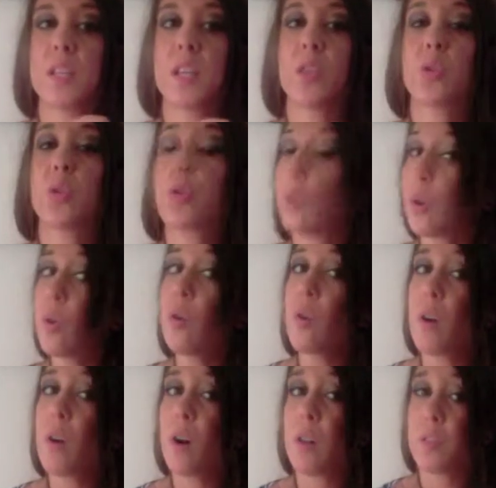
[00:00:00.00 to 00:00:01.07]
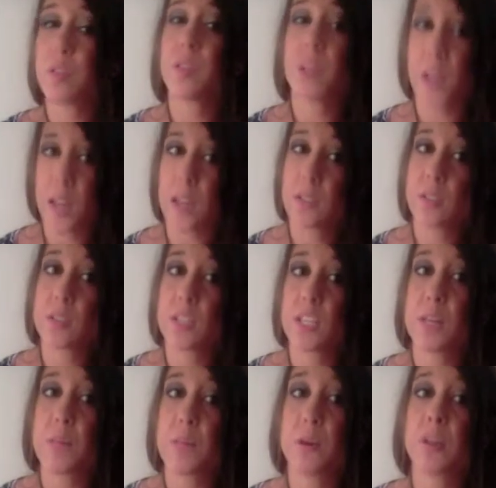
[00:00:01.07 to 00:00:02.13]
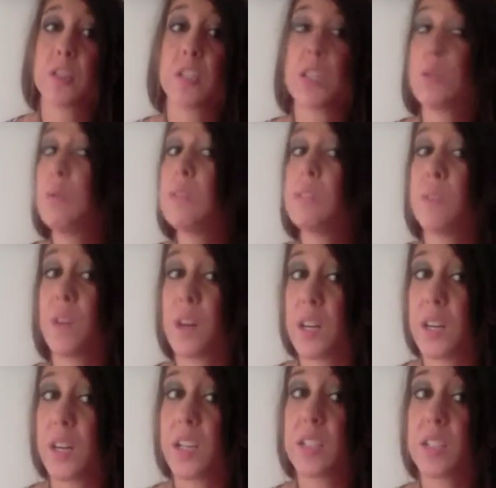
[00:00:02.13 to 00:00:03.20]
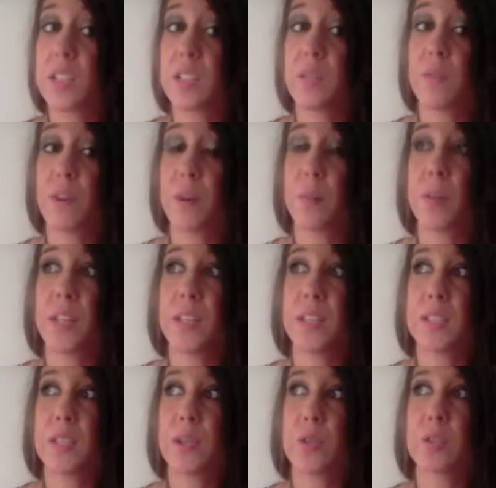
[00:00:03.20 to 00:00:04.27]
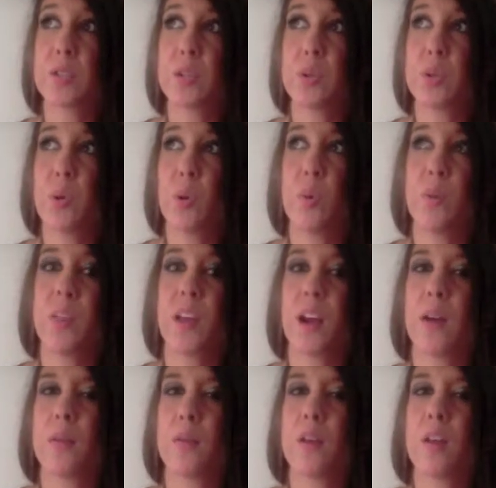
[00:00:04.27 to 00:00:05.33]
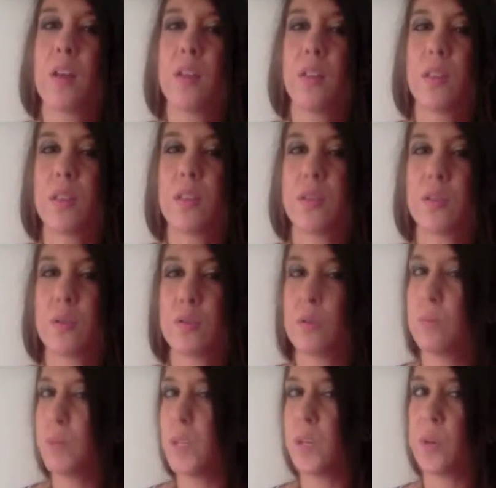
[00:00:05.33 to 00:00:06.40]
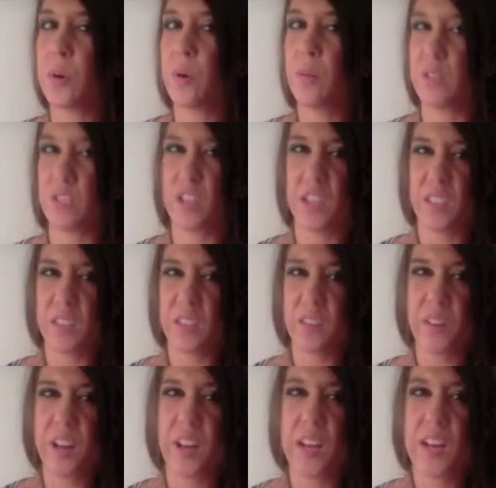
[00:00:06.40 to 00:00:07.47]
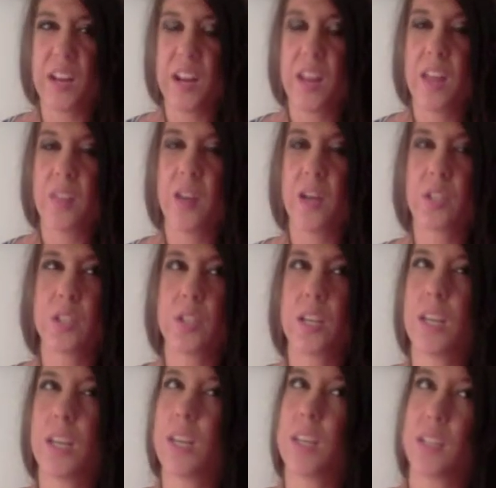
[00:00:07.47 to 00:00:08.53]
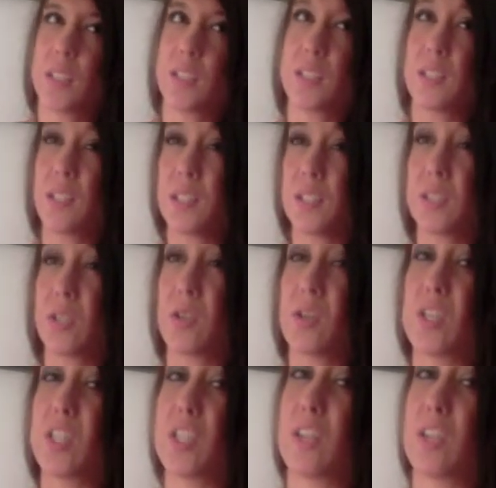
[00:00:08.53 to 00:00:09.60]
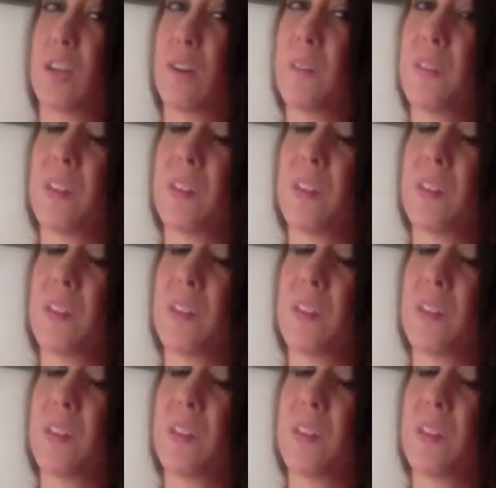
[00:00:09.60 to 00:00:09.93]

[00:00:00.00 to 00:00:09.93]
Like, the girl that answers the email, she was very nice, very polite, until she told me that I, that the social media girl was justified and that I should take into consideration their